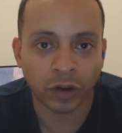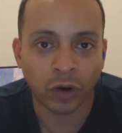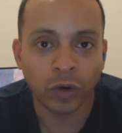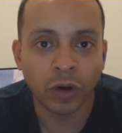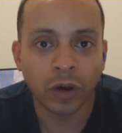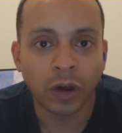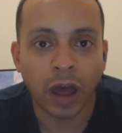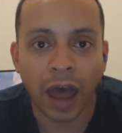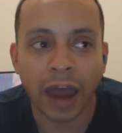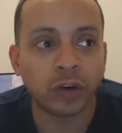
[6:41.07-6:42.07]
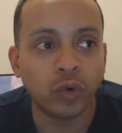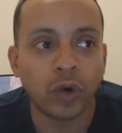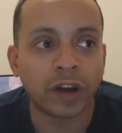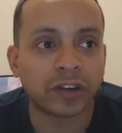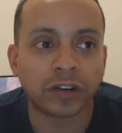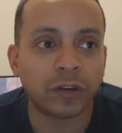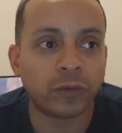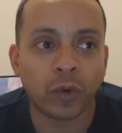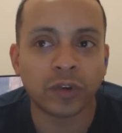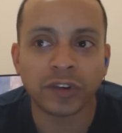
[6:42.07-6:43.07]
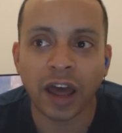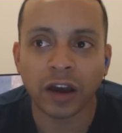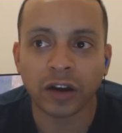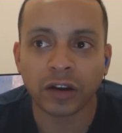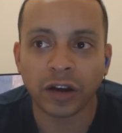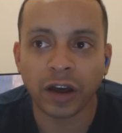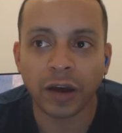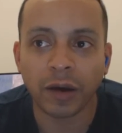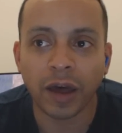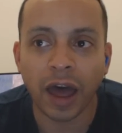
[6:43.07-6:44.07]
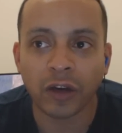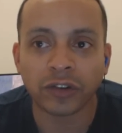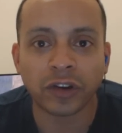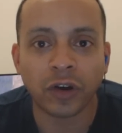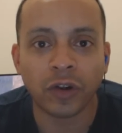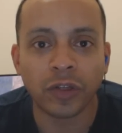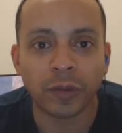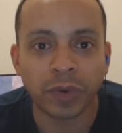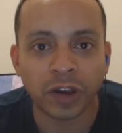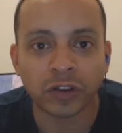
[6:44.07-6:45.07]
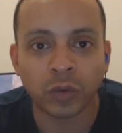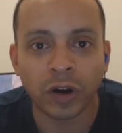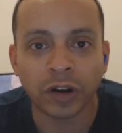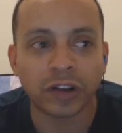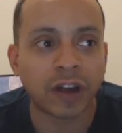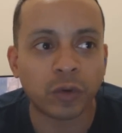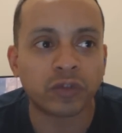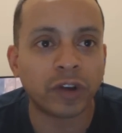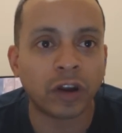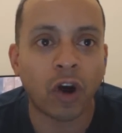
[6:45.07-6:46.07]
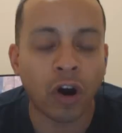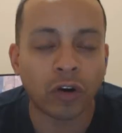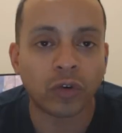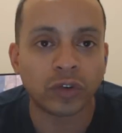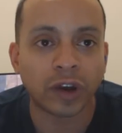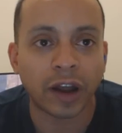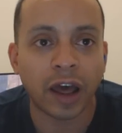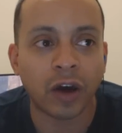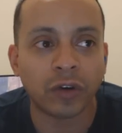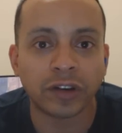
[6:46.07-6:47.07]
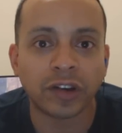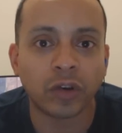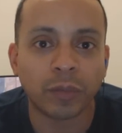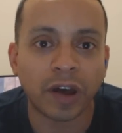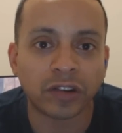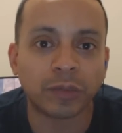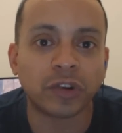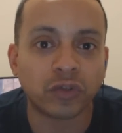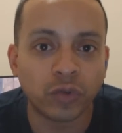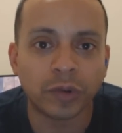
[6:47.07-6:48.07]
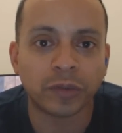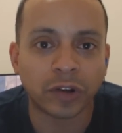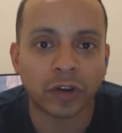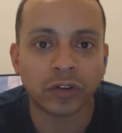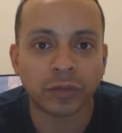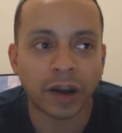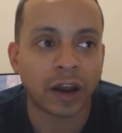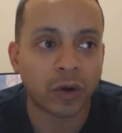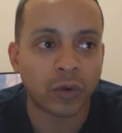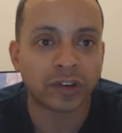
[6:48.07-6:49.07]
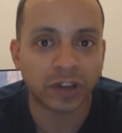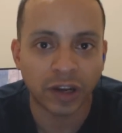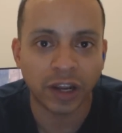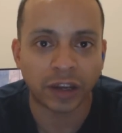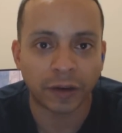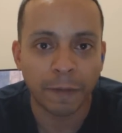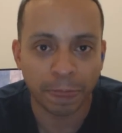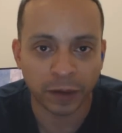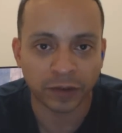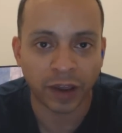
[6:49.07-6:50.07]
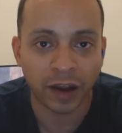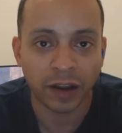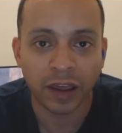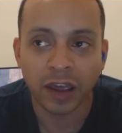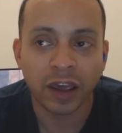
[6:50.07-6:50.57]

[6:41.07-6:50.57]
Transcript: You know, I knew N64 was not gonna outsell the PS1 because I was reading articles on how Nintendo possibly screwed themselves by not going CD. You understand?